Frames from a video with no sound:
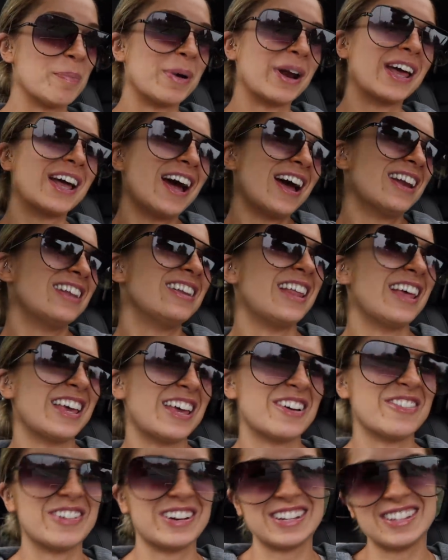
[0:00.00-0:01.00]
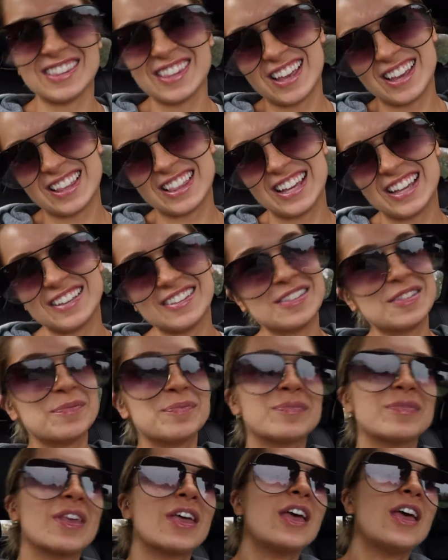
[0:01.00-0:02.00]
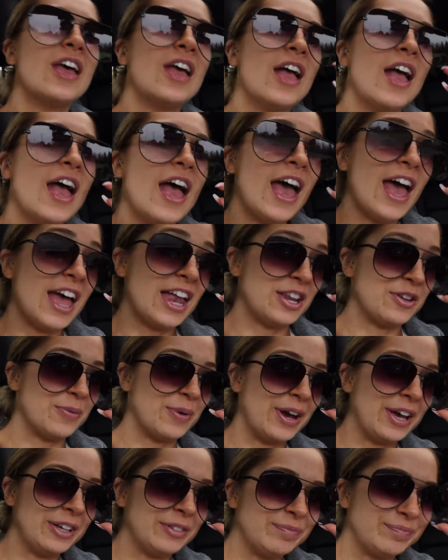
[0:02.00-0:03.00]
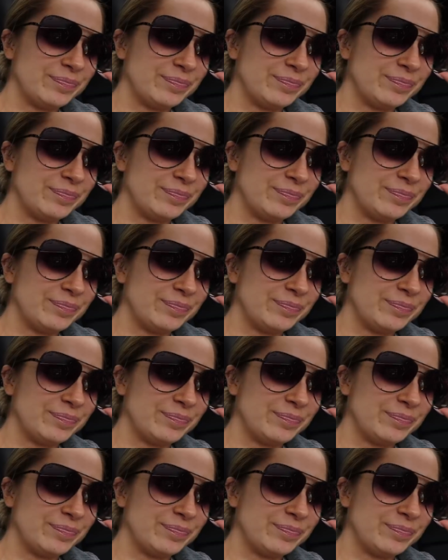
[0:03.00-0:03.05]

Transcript: but I kind of like it when it's like this. Anyway. It's